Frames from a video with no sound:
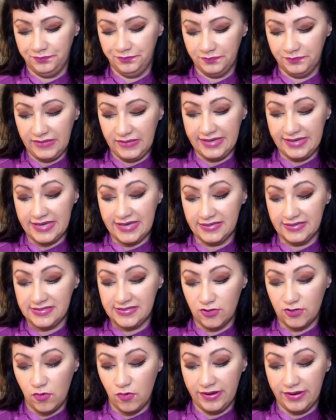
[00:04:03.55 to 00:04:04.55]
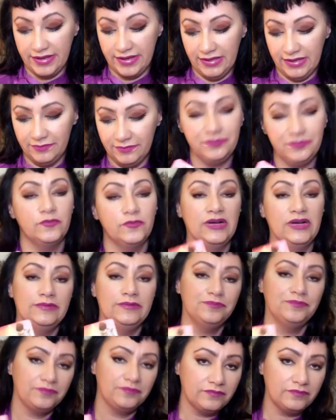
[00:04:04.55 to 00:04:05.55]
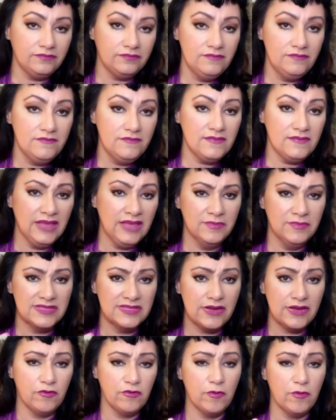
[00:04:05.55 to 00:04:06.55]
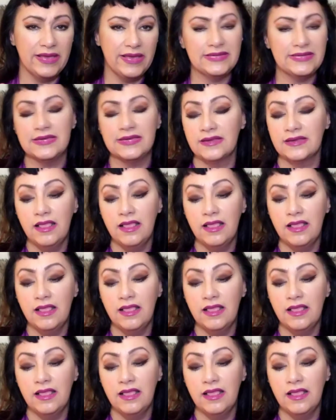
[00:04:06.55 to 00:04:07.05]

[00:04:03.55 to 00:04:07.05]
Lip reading: I can't tell quite yet. Well, I'm gonna say romantic.